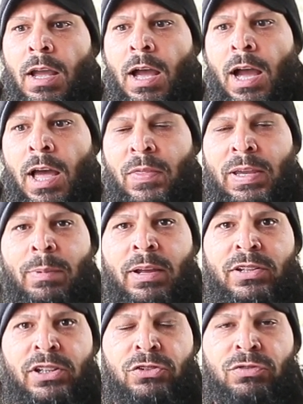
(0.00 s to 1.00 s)
Uh, think about
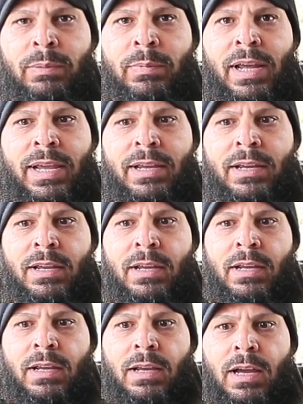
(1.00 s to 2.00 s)
this stream light.
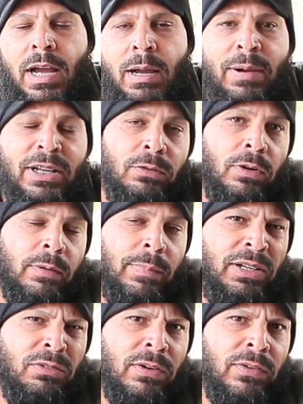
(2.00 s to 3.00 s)
Uh, I might do a, I
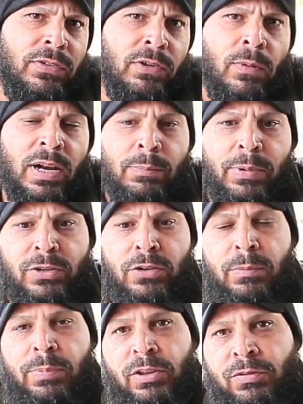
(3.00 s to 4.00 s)
might do a review on it, but you
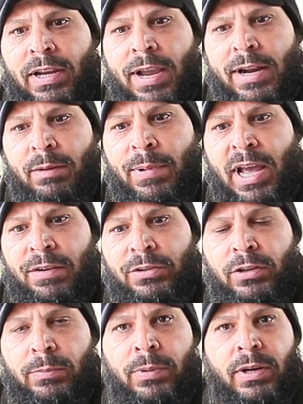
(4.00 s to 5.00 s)
could put three kind of batteries.
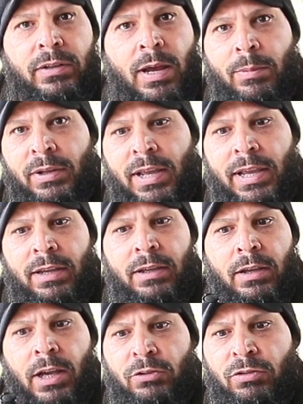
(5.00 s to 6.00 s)
You could put a double A,
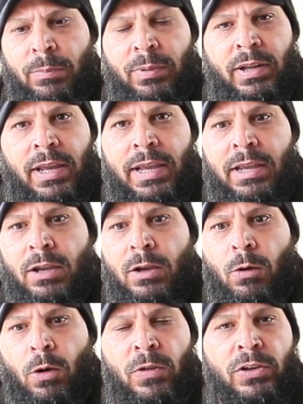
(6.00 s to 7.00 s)
a triple A,
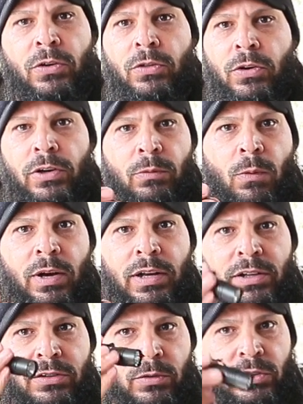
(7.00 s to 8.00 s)
or the 231 in
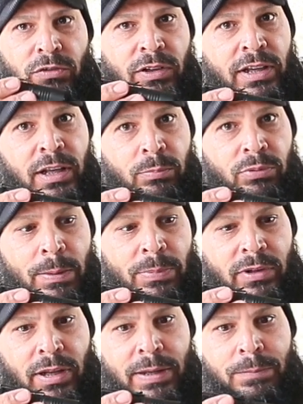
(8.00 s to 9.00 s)
it. So it's a really good
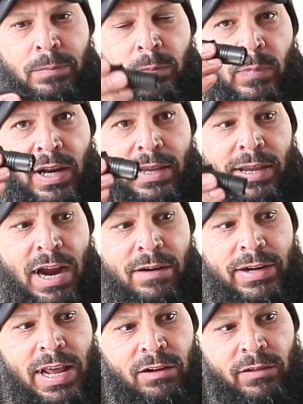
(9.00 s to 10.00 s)
prepper light. But I
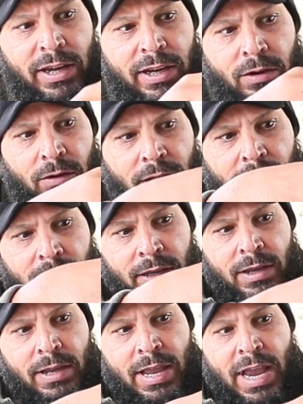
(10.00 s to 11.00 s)
carry that right here, okay?
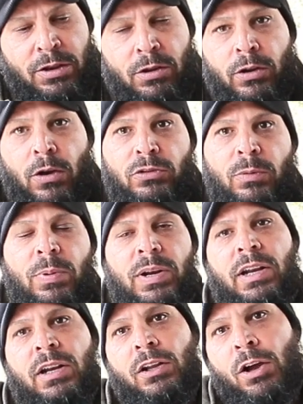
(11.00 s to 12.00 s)
And you could also put
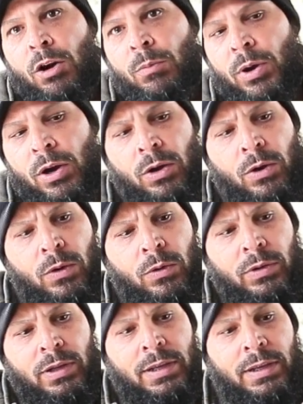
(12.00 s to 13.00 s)
it in the low
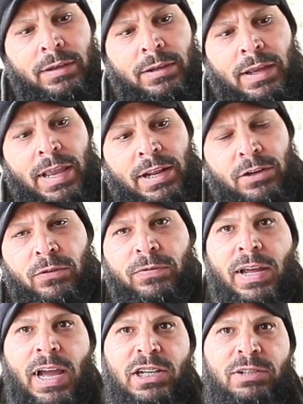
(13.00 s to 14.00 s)
mode and your
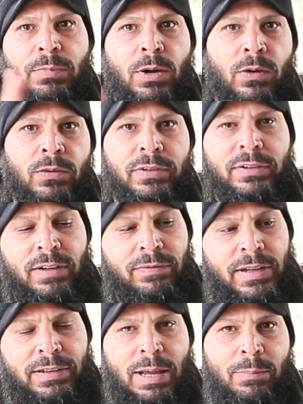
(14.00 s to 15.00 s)
flash mode and stuff
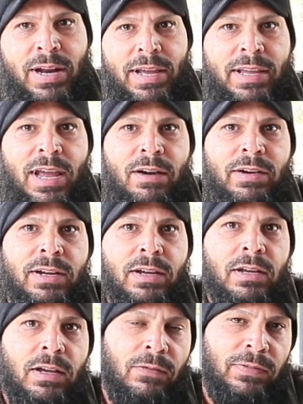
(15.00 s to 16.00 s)
like that. But I carry
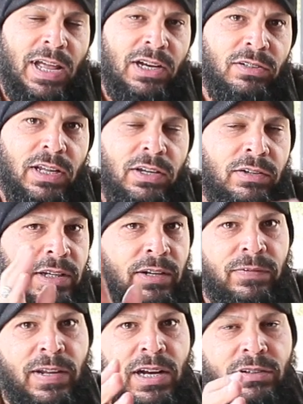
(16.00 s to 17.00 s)
flashlight. You need a
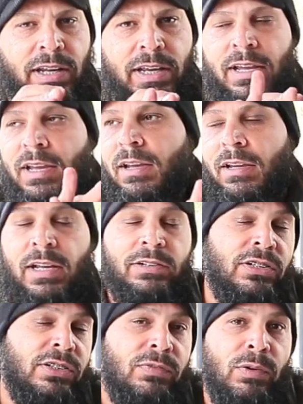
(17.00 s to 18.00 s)
flashlight. And
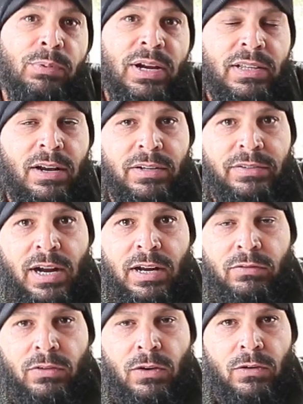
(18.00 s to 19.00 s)
just if you break down the side of
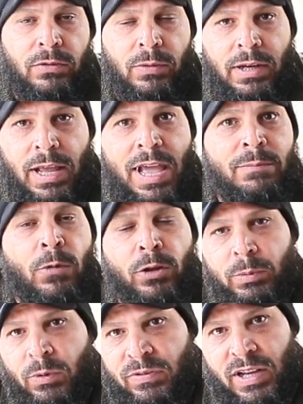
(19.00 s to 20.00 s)
the road, when I have
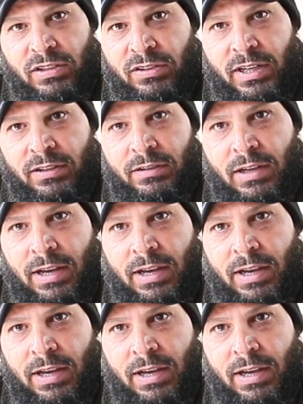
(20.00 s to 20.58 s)
multiple flashlights.